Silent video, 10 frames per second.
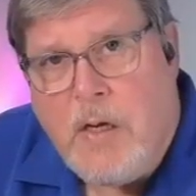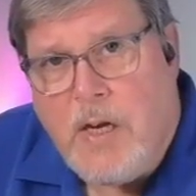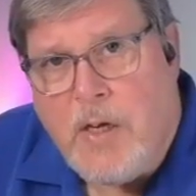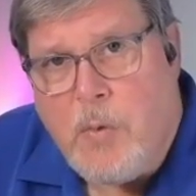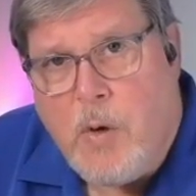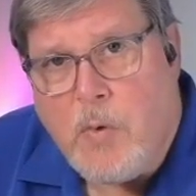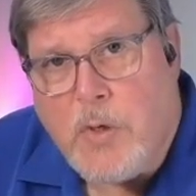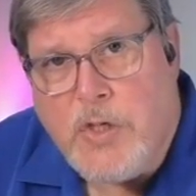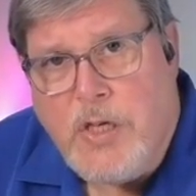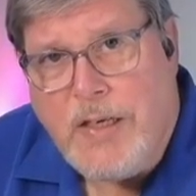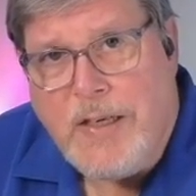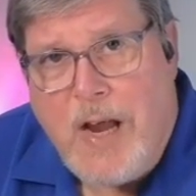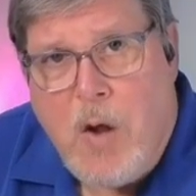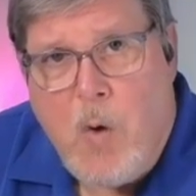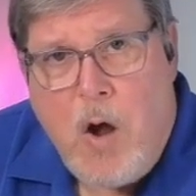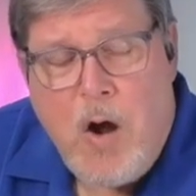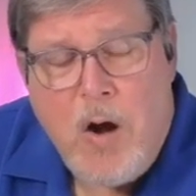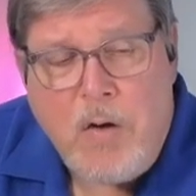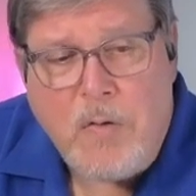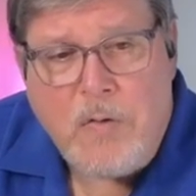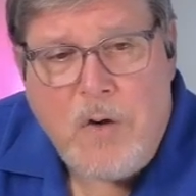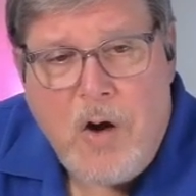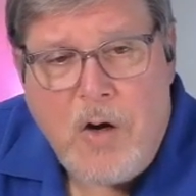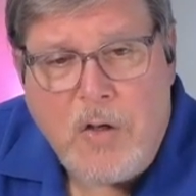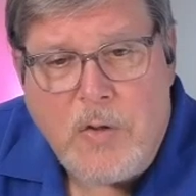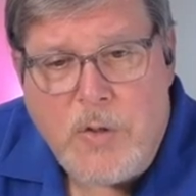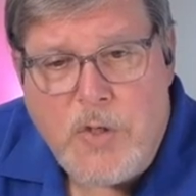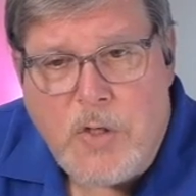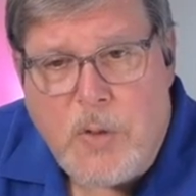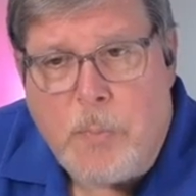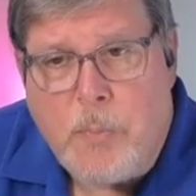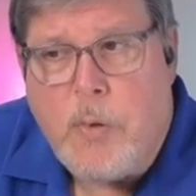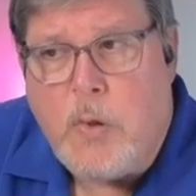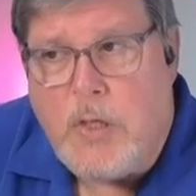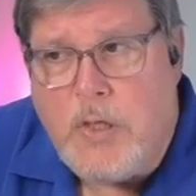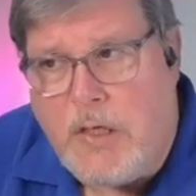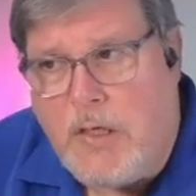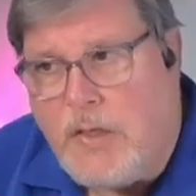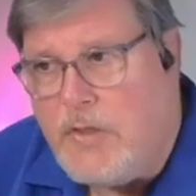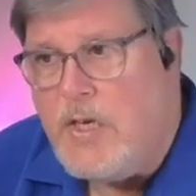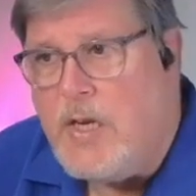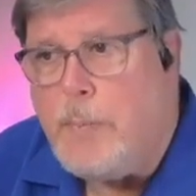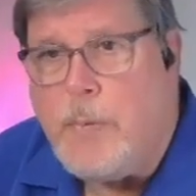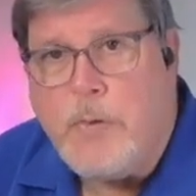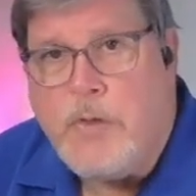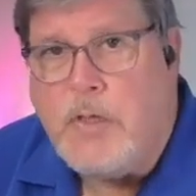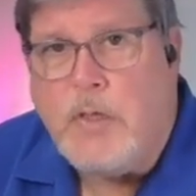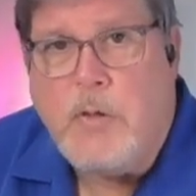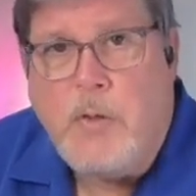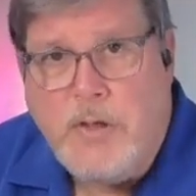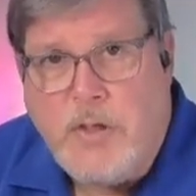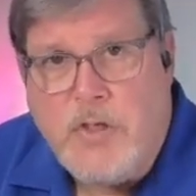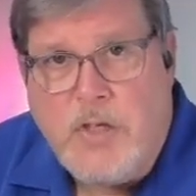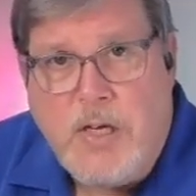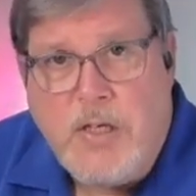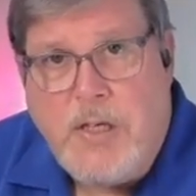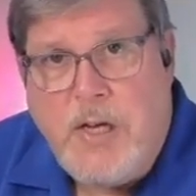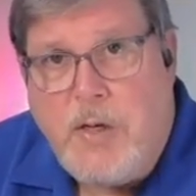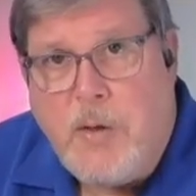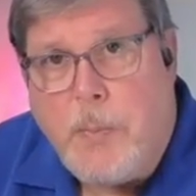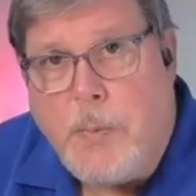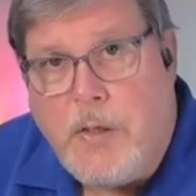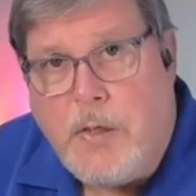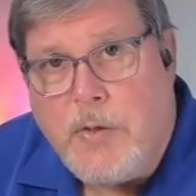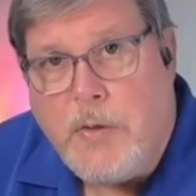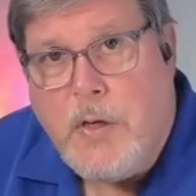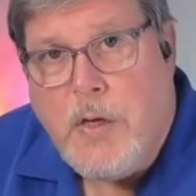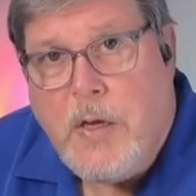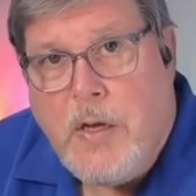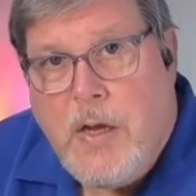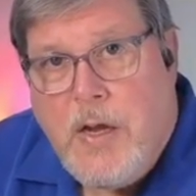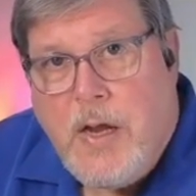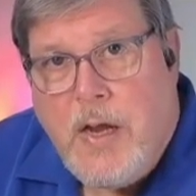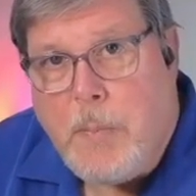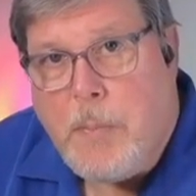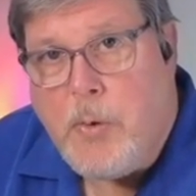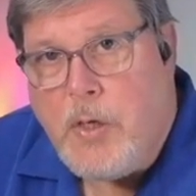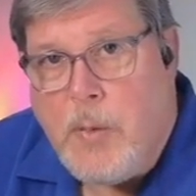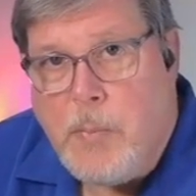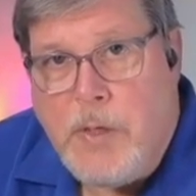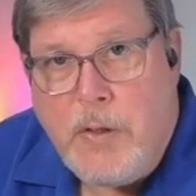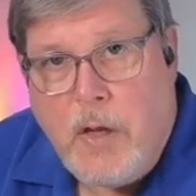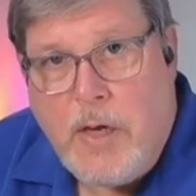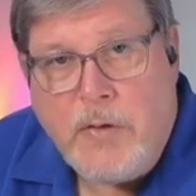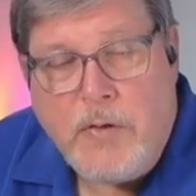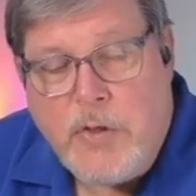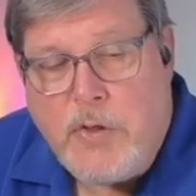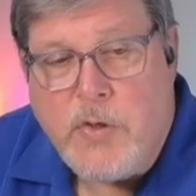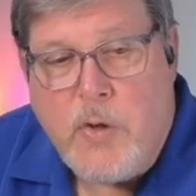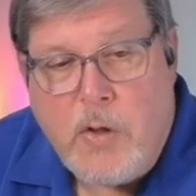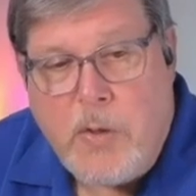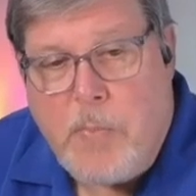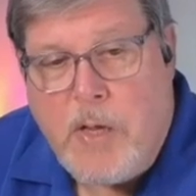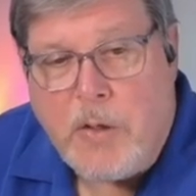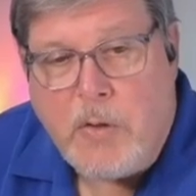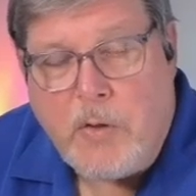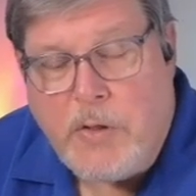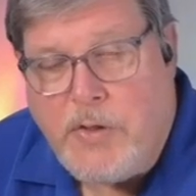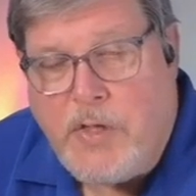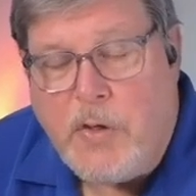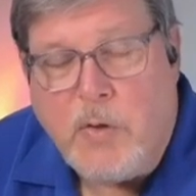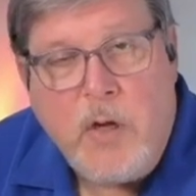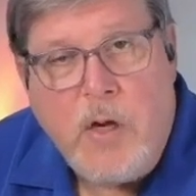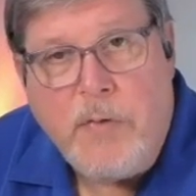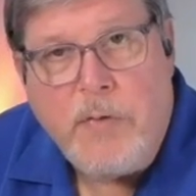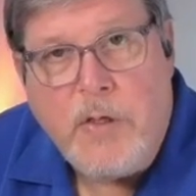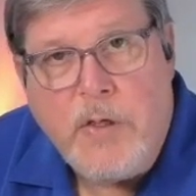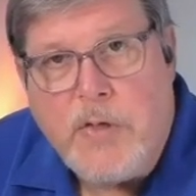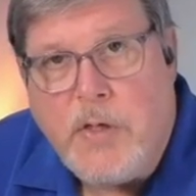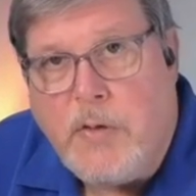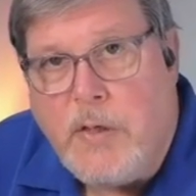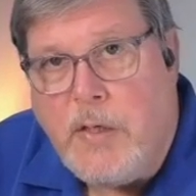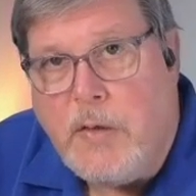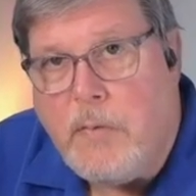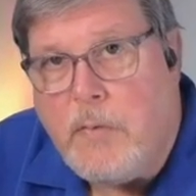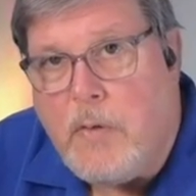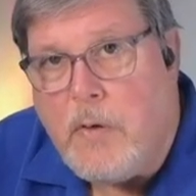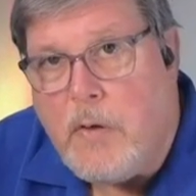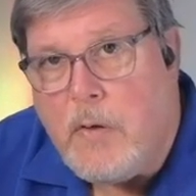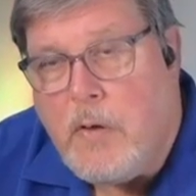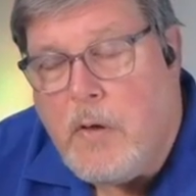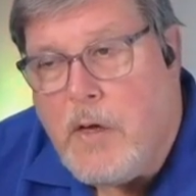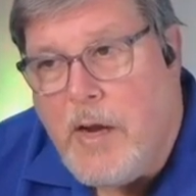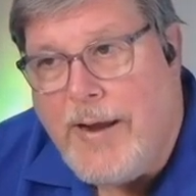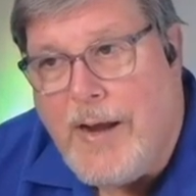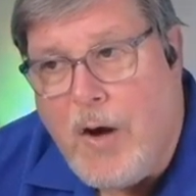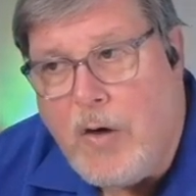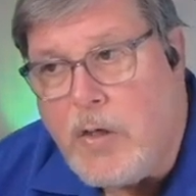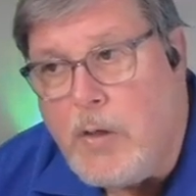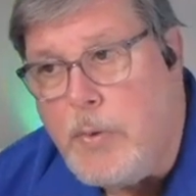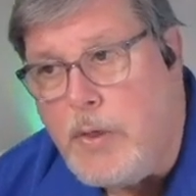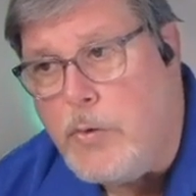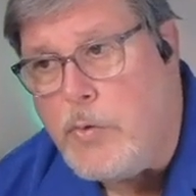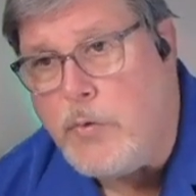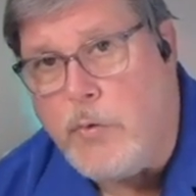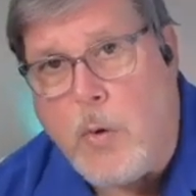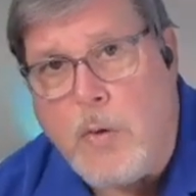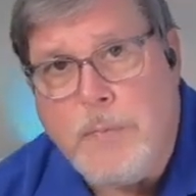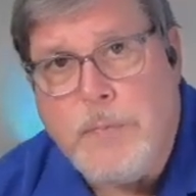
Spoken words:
And what we're seeing now are articles that are pulling examples, including the San Diego piece, and putting them in like this is all the medical and dental kind of things that the AR can be used for.